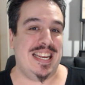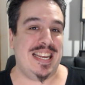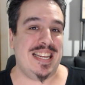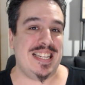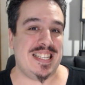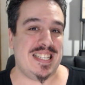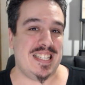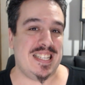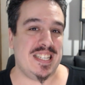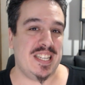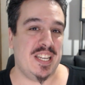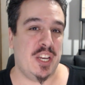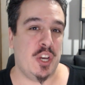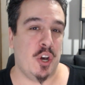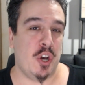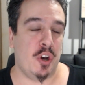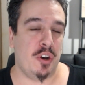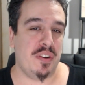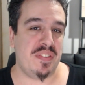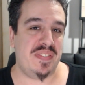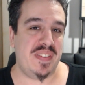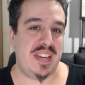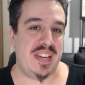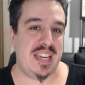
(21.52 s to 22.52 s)
Yes,
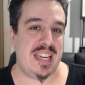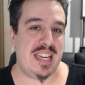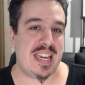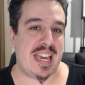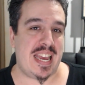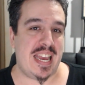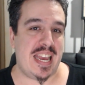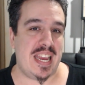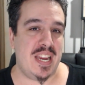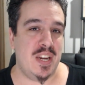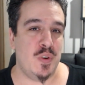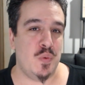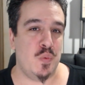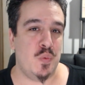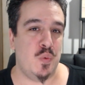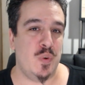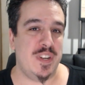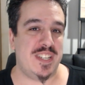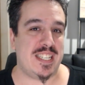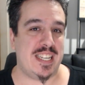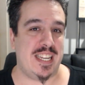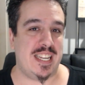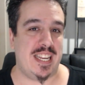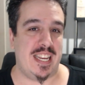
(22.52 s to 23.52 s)
coffee and
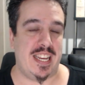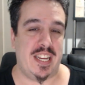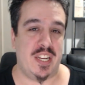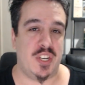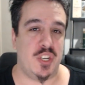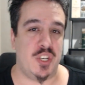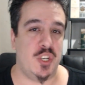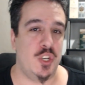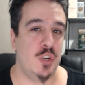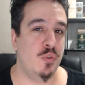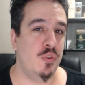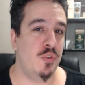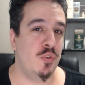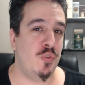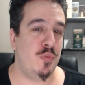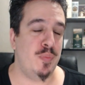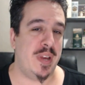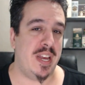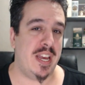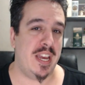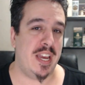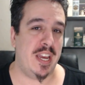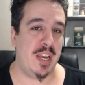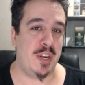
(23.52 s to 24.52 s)
whiskey, two of
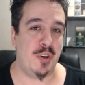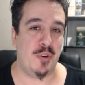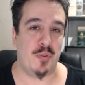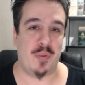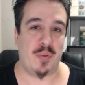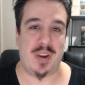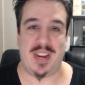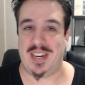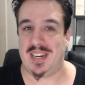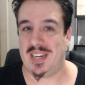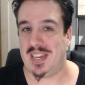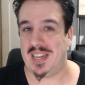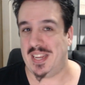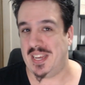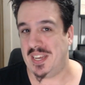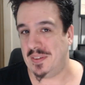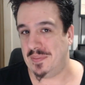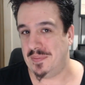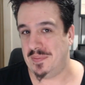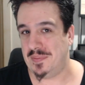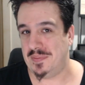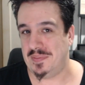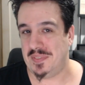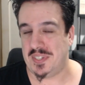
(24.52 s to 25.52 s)
my great
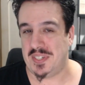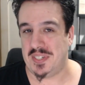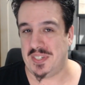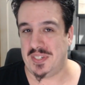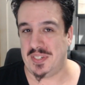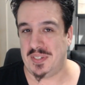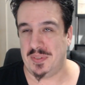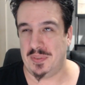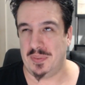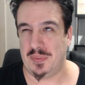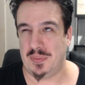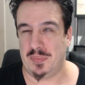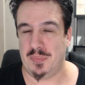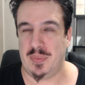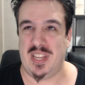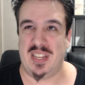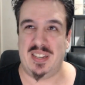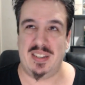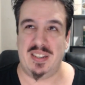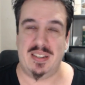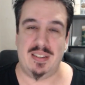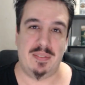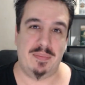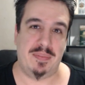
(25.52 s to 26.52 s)
loves.
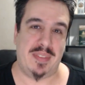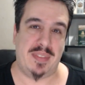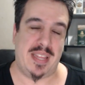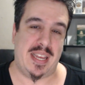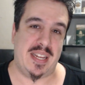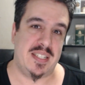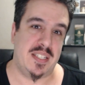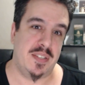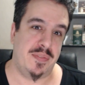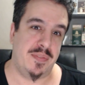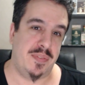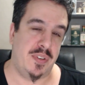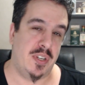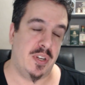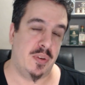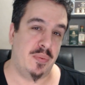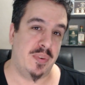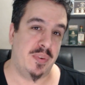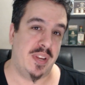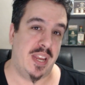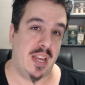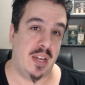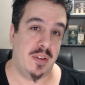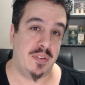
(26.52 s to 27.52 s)
Well, that's if you
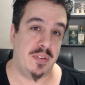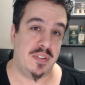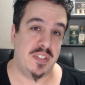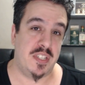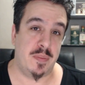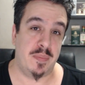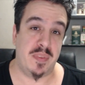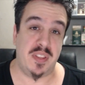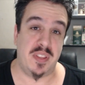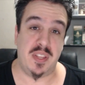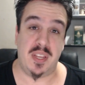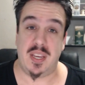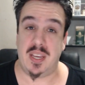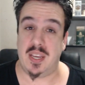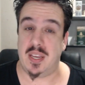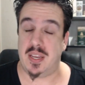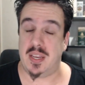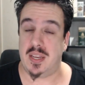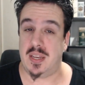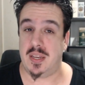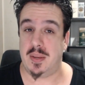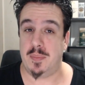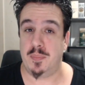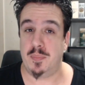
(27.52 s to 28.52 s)
don't count some of
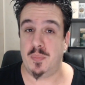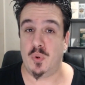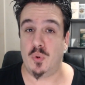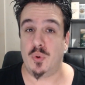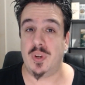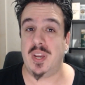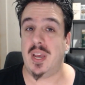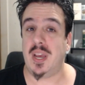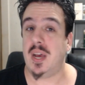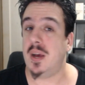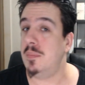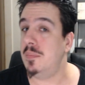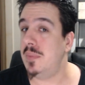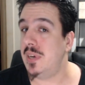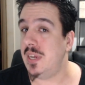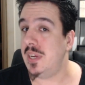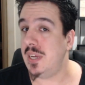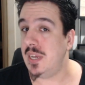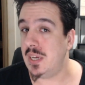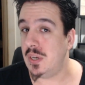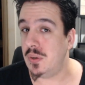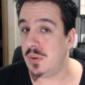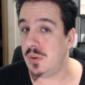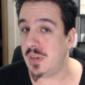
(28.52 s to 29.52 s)
the more
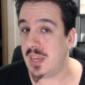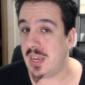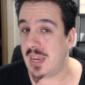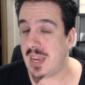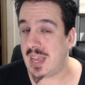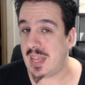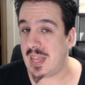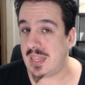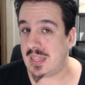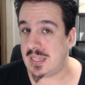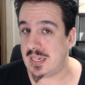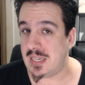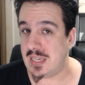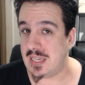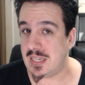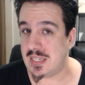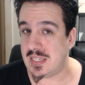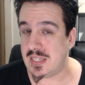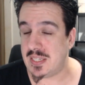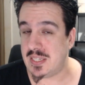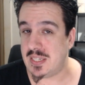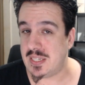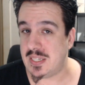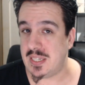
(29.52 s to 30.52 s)
comely looking
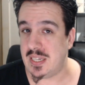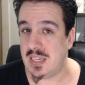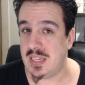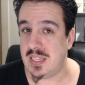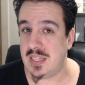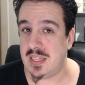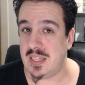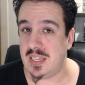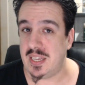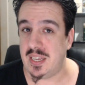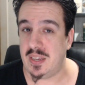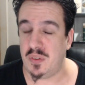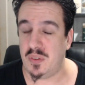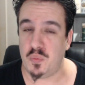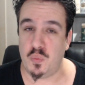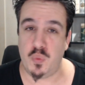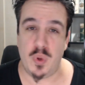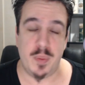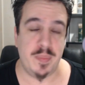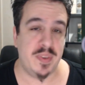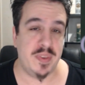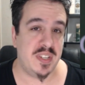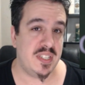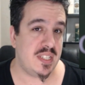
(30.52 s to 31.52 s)
athletes in the
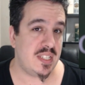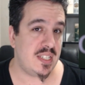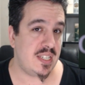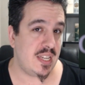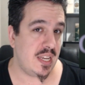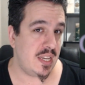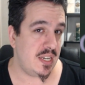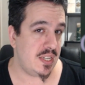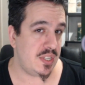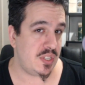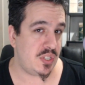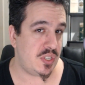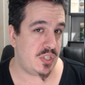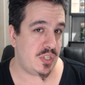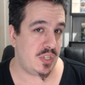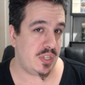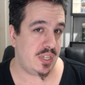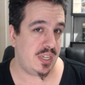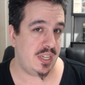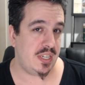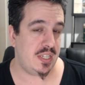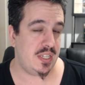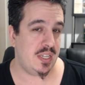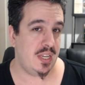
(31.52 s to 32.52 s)
women's tennis
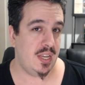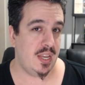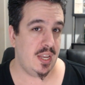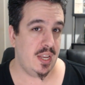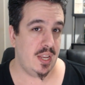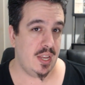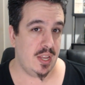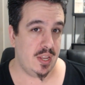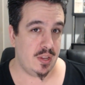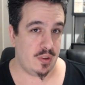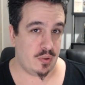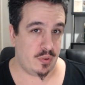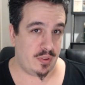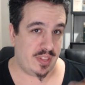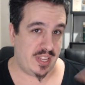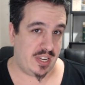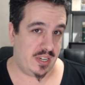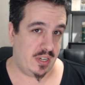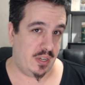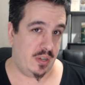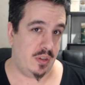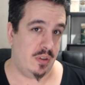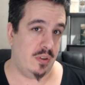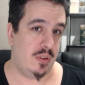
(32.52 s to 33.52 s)
circuit, or
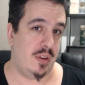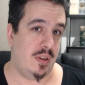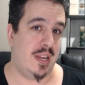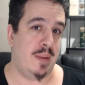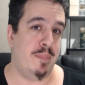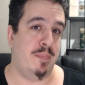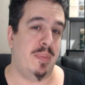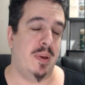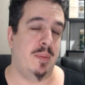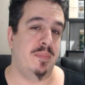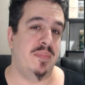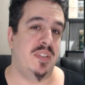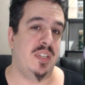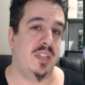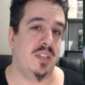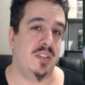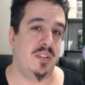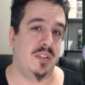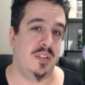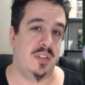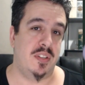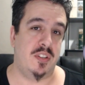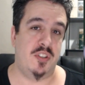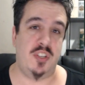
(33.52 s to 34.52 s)
that girl I bumped
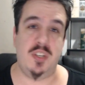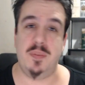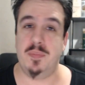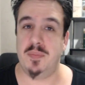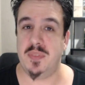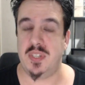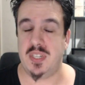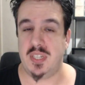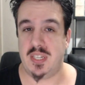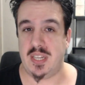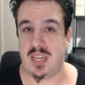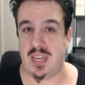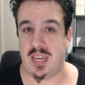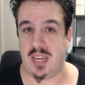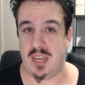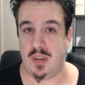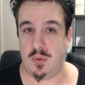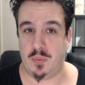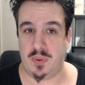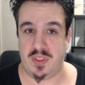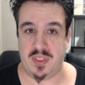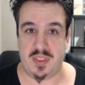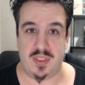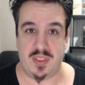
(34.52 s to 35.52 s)
into the gym
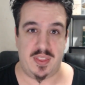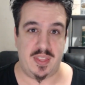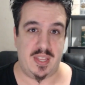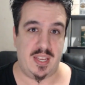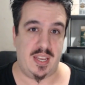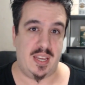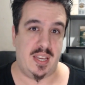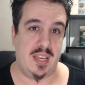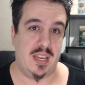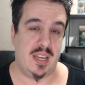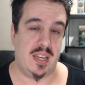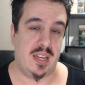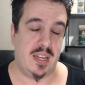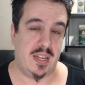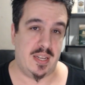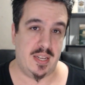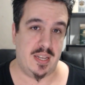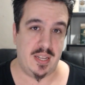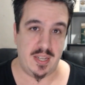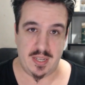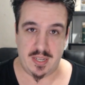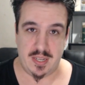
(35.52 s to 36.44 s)
today with the